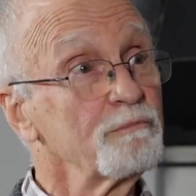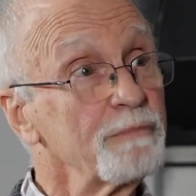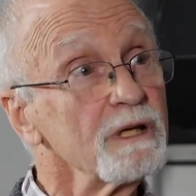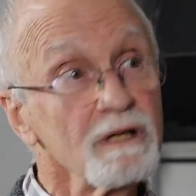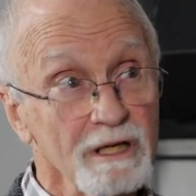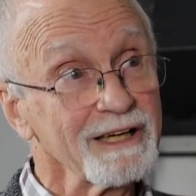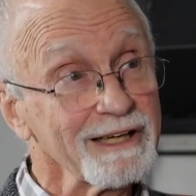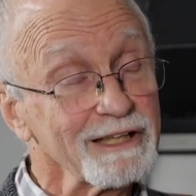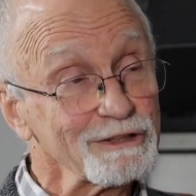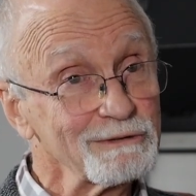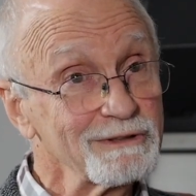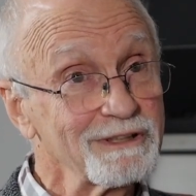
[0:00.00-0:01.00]
But
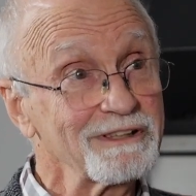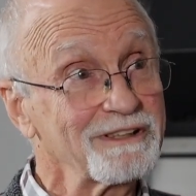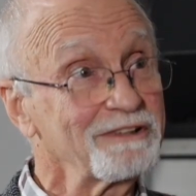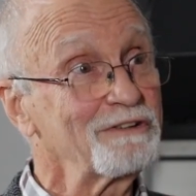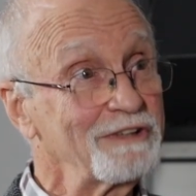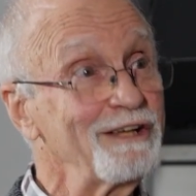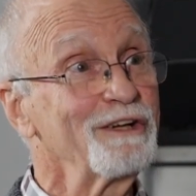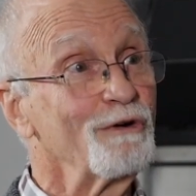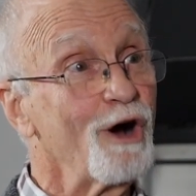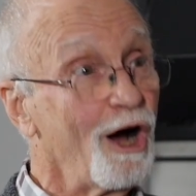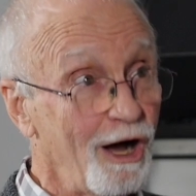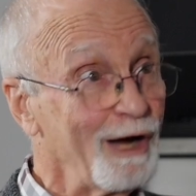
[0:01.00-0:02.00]
I can tell
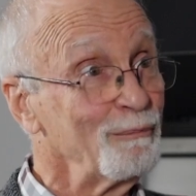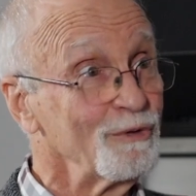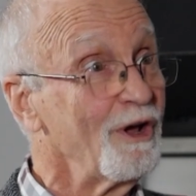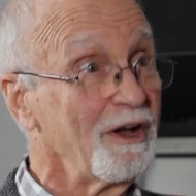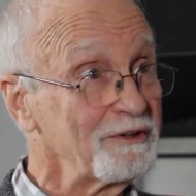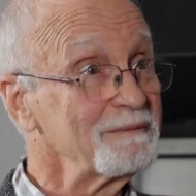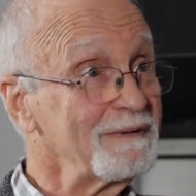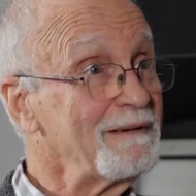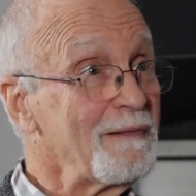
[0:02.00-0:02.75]
you, I'm not.